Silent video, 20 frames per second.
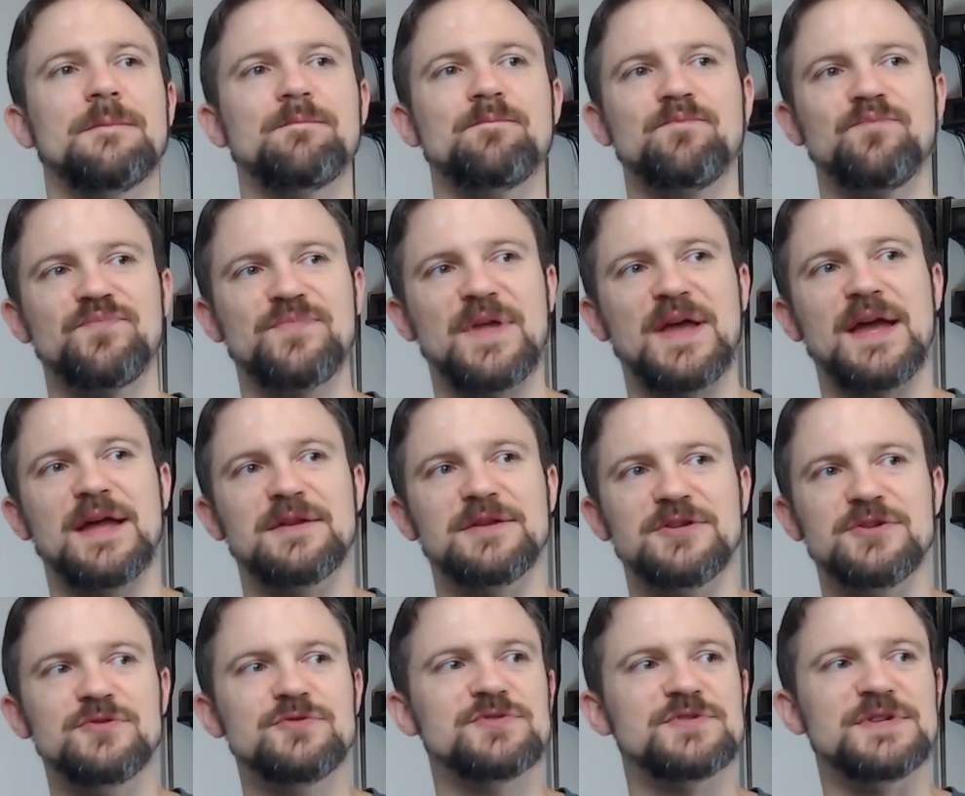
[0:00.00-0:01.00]
and
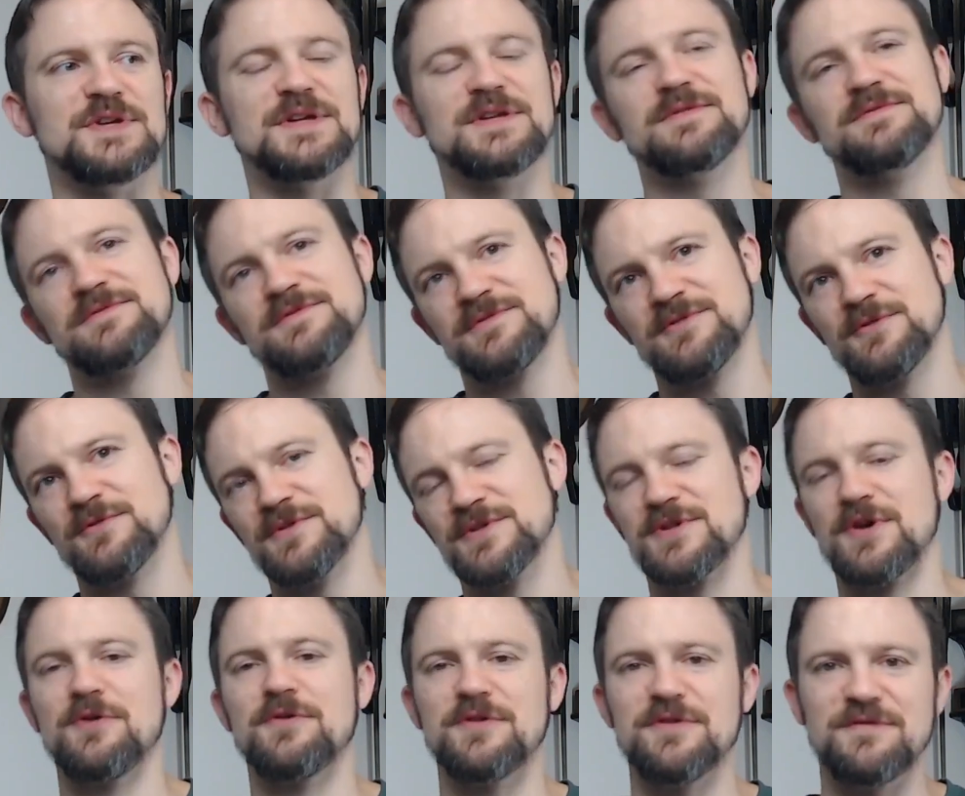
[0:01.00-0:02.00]
used it to his
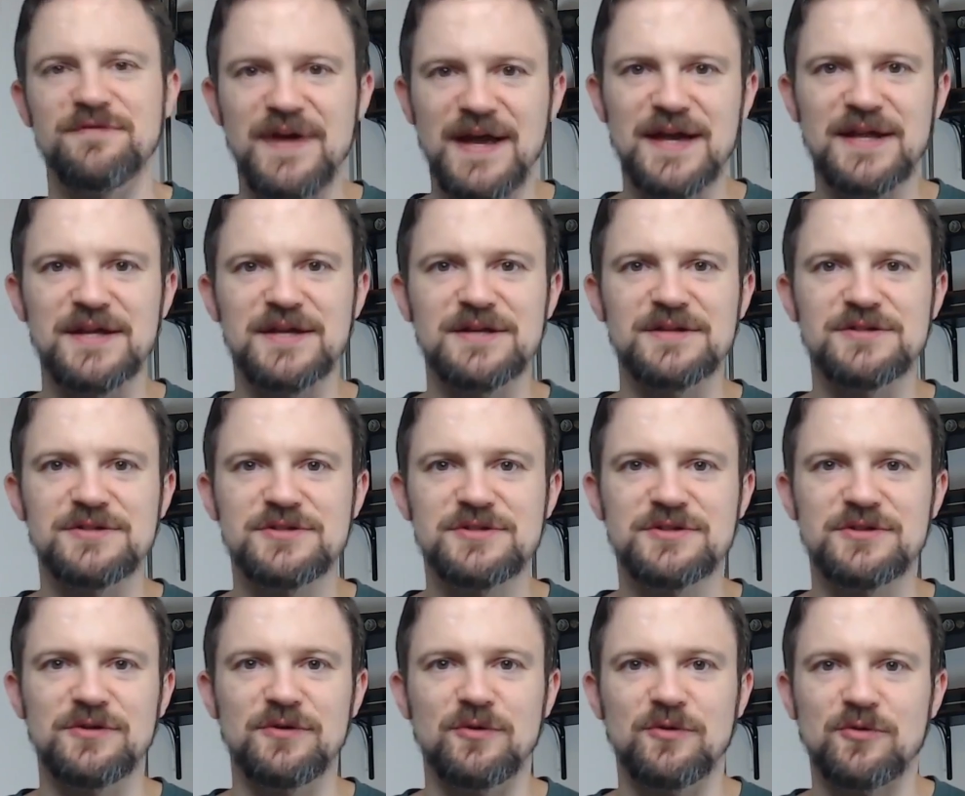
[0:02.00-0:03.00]
own advantage
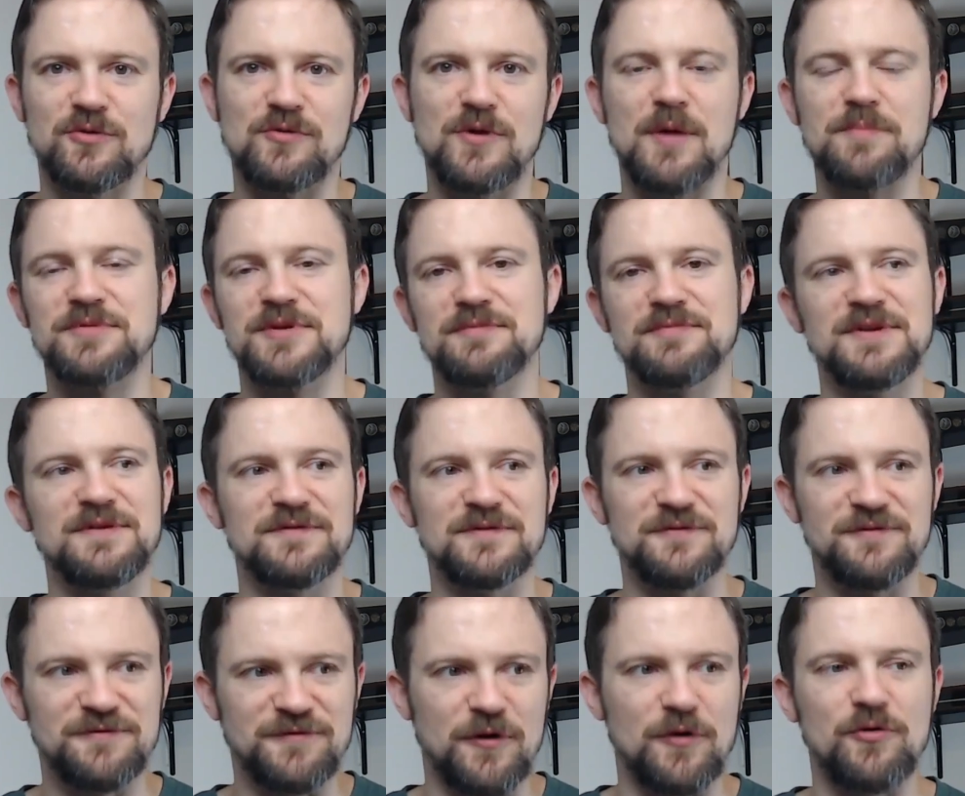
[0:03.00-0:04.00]
to corrupt him even
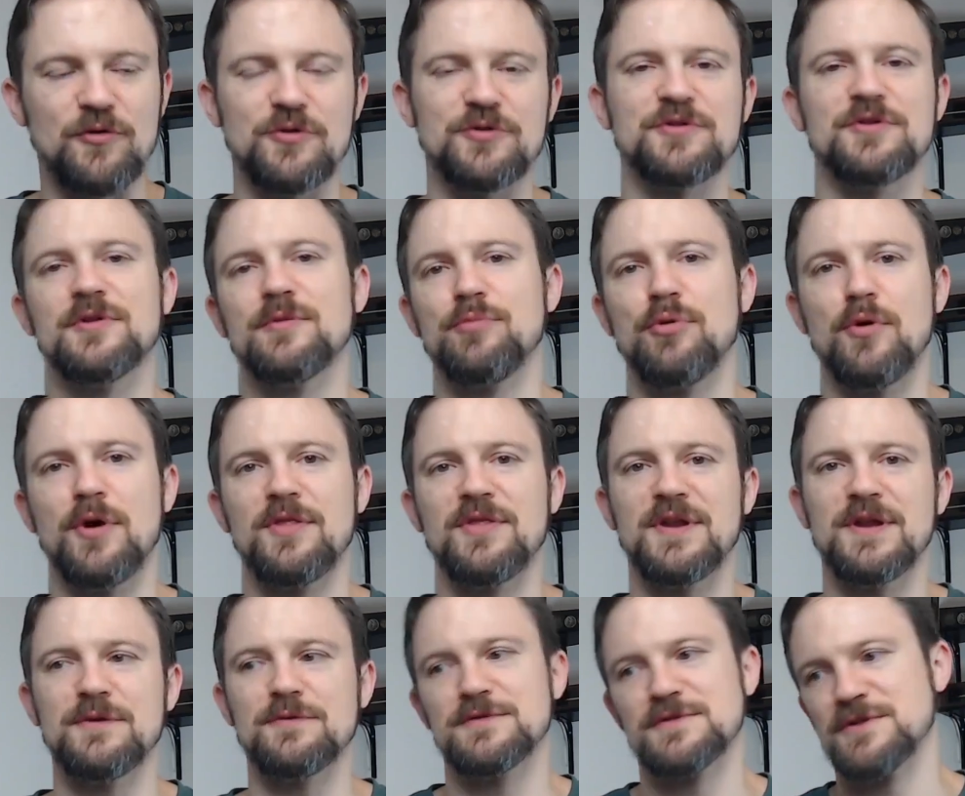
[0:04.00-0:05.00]
further, to the point that he
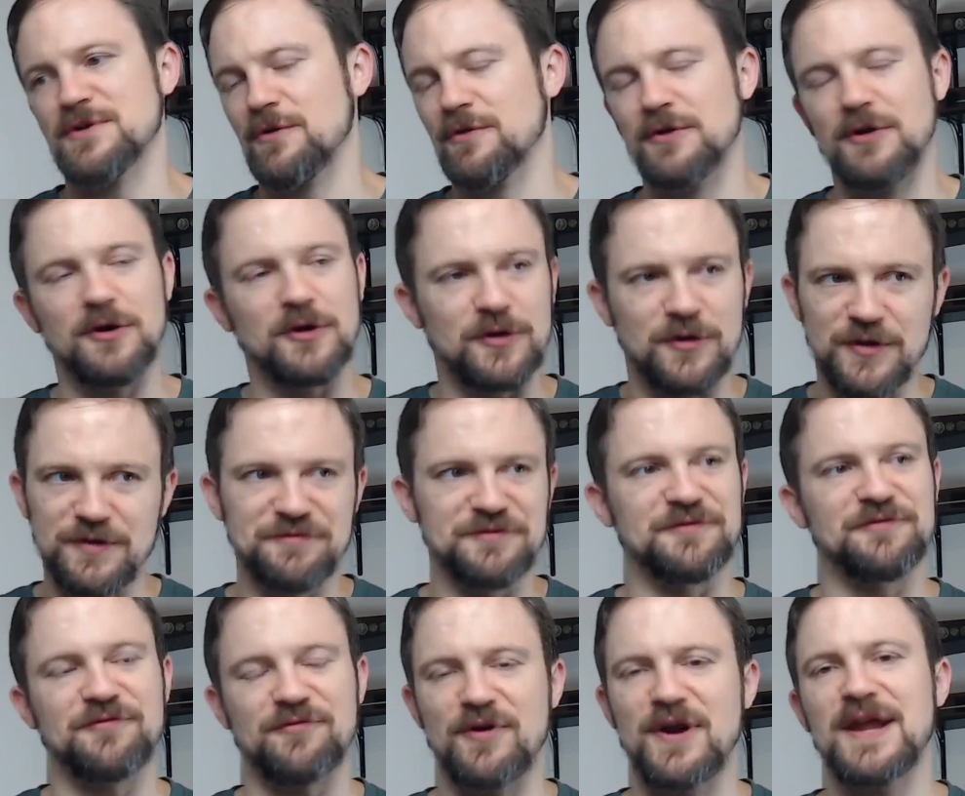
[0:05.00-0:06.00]
was no longer even
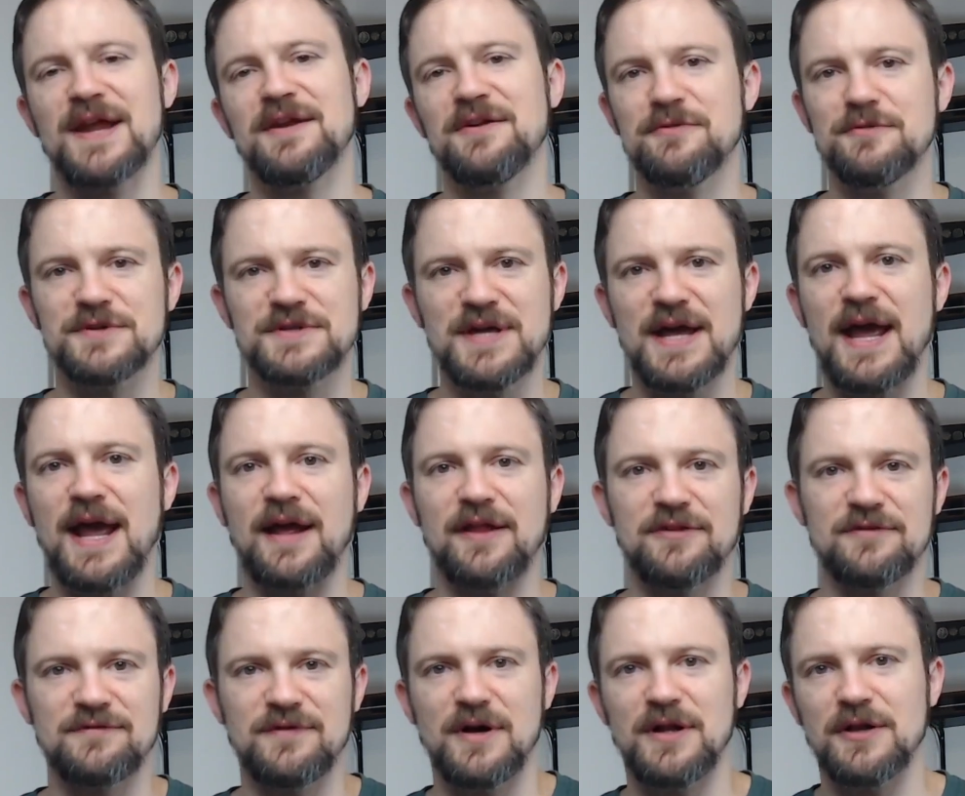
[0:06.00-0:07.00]
afraid to attack the
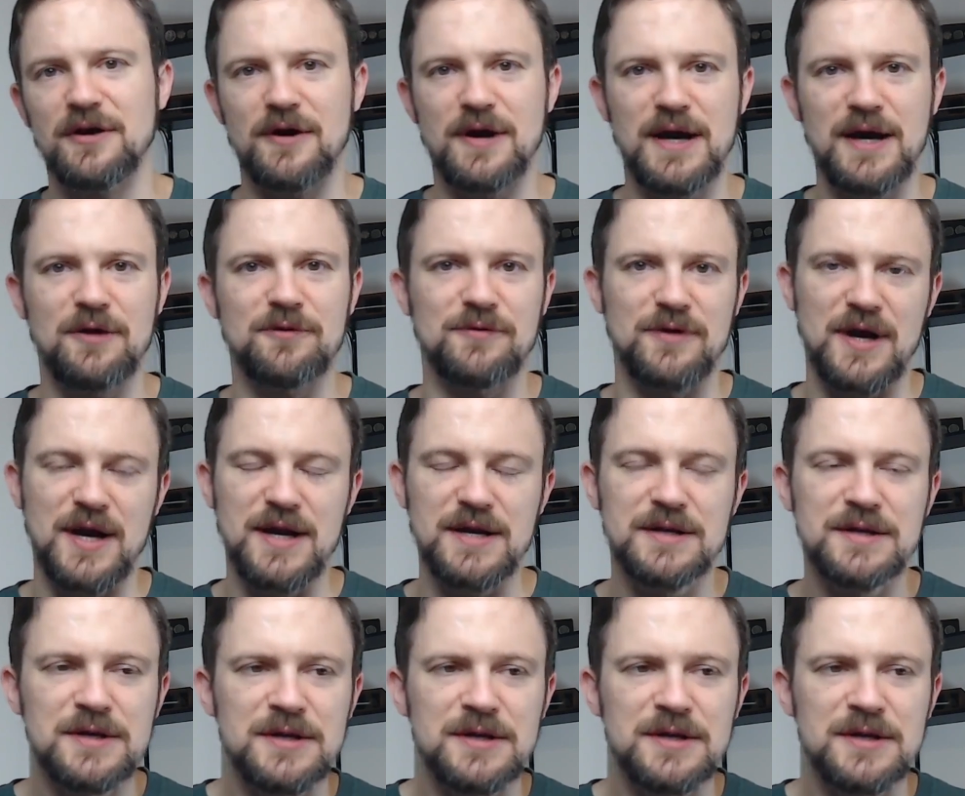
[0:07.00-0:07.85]
Valar outright.